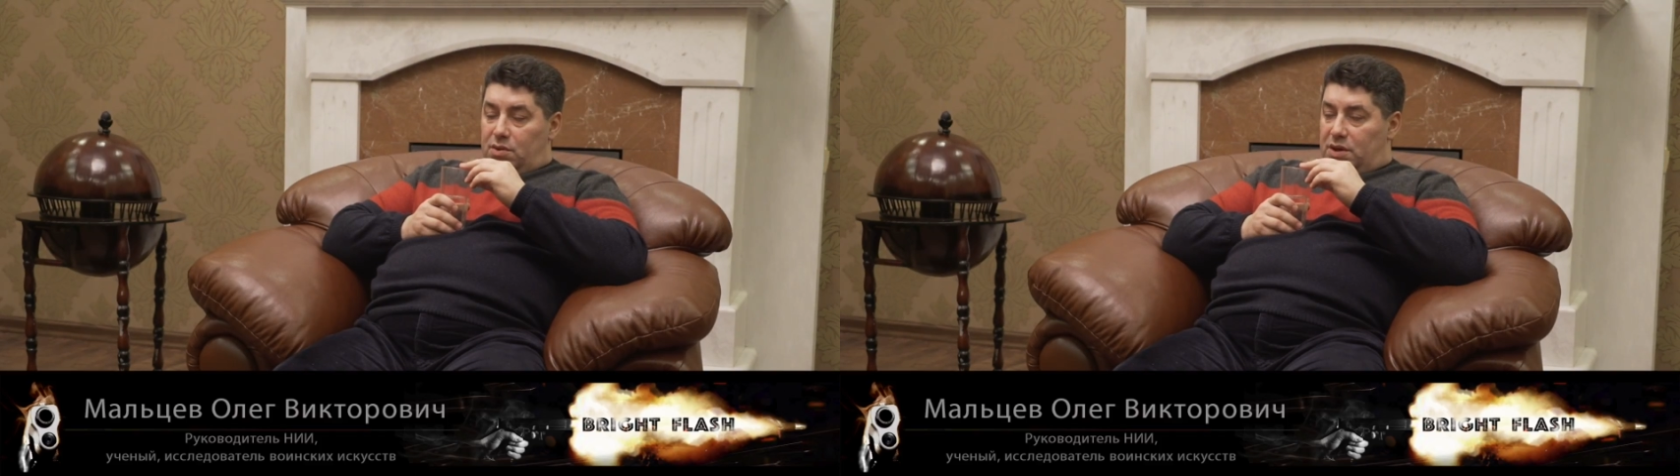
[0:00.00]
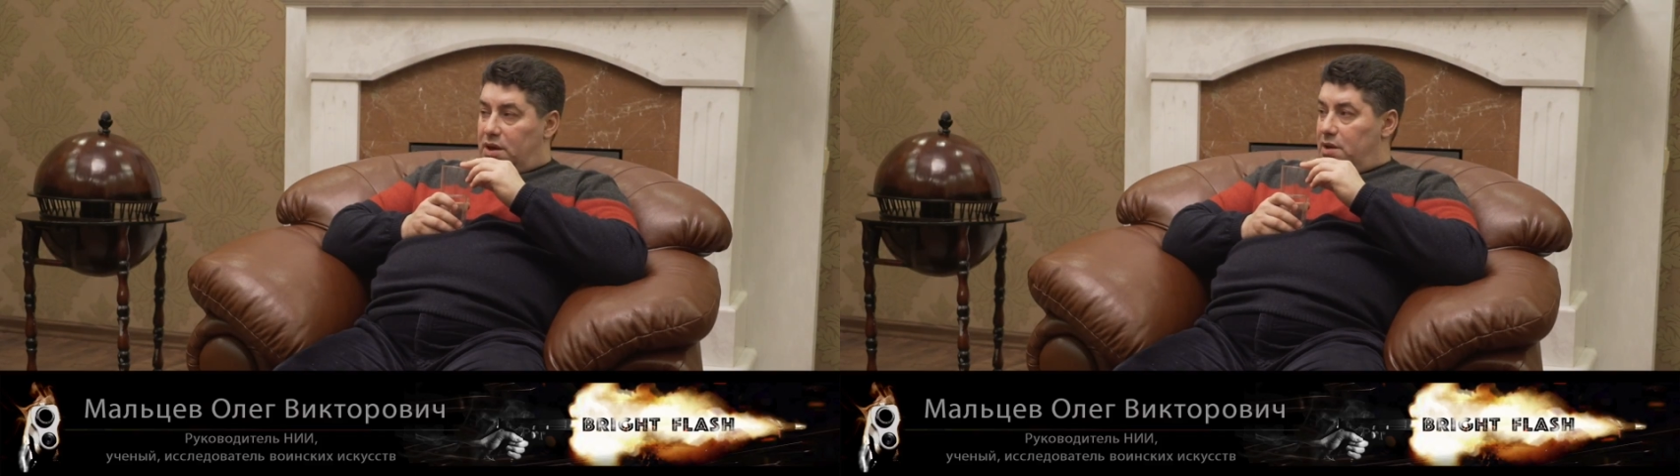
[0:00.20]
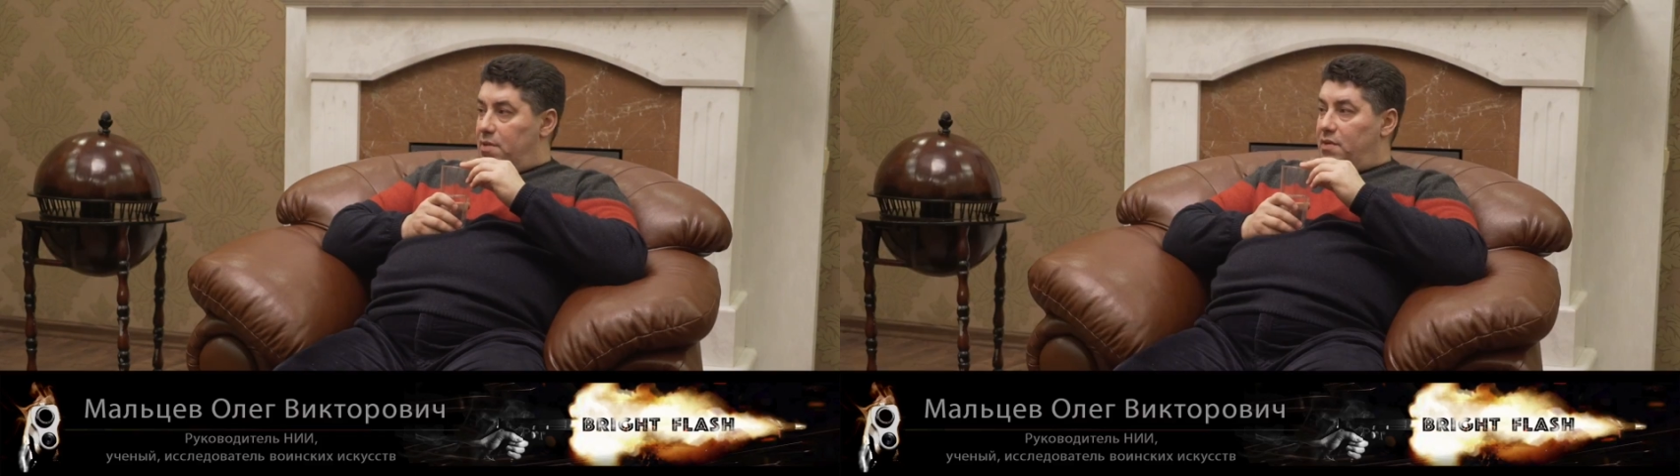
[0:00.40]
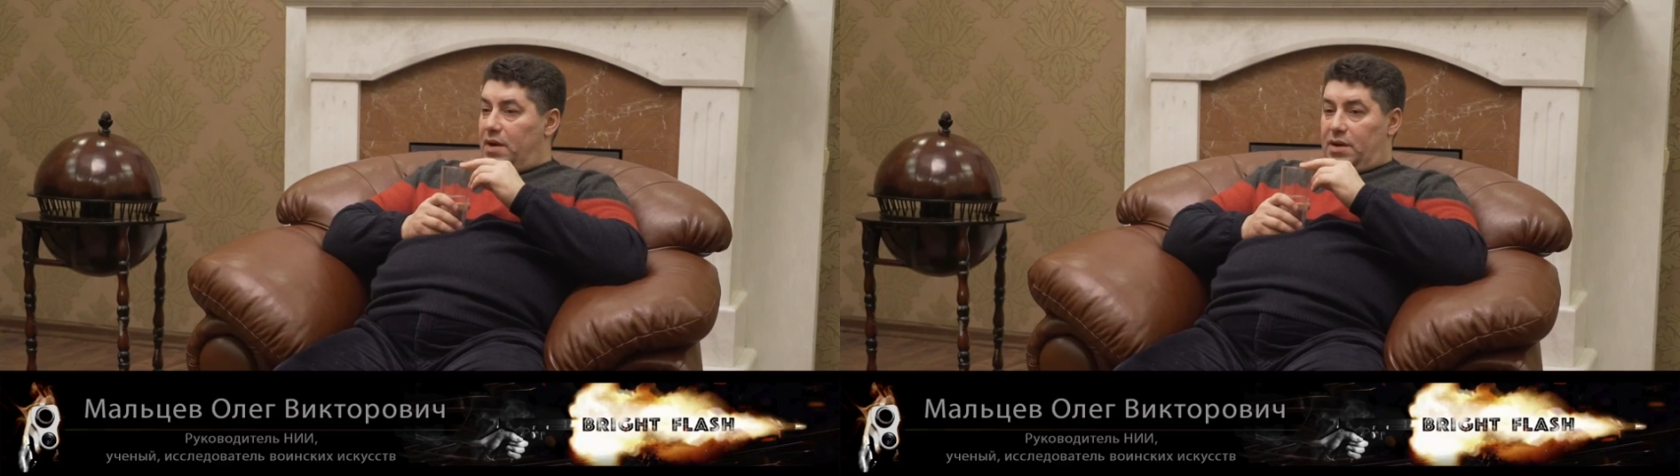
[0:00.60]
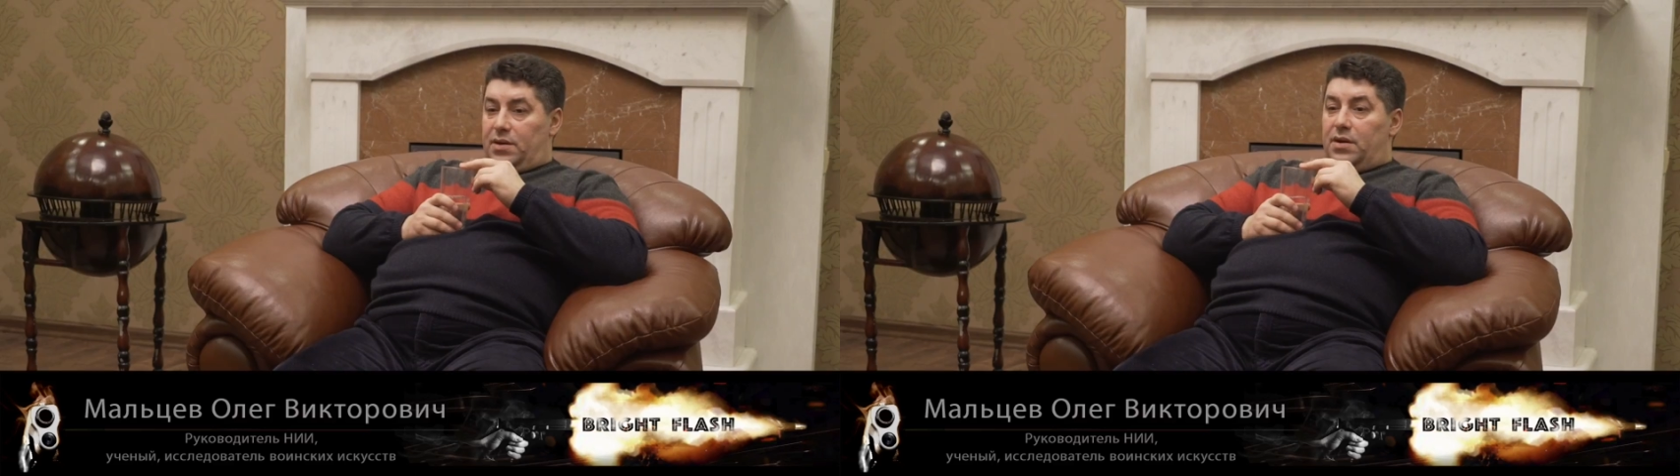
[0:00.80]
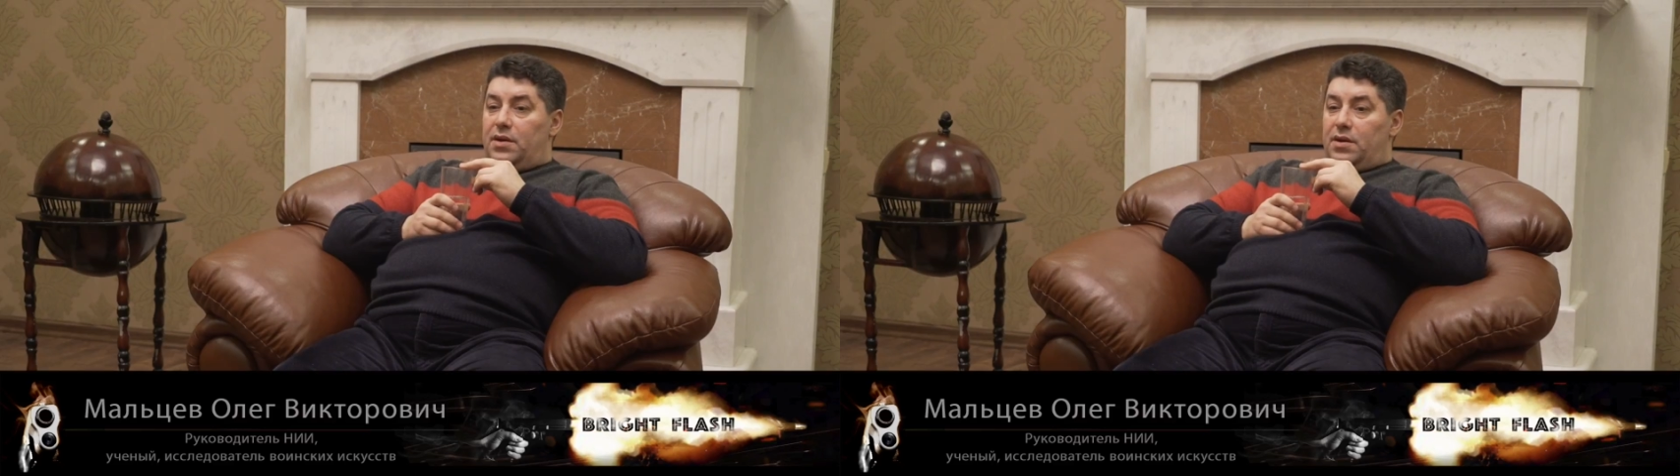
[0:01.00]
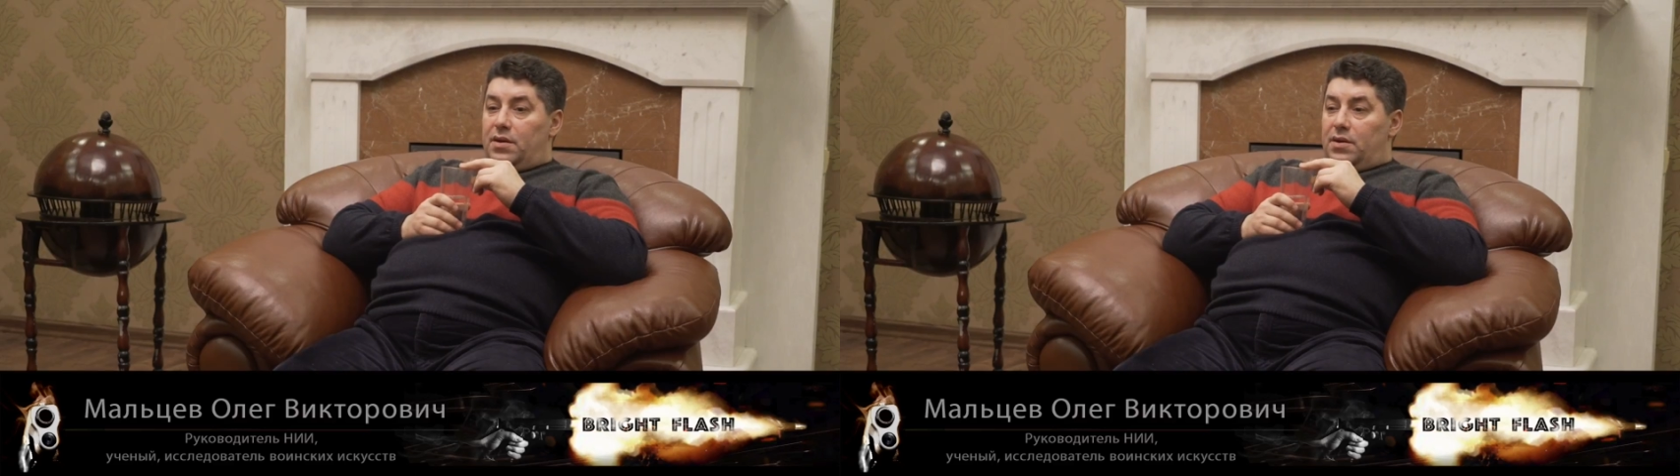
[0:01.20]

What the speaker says: such situation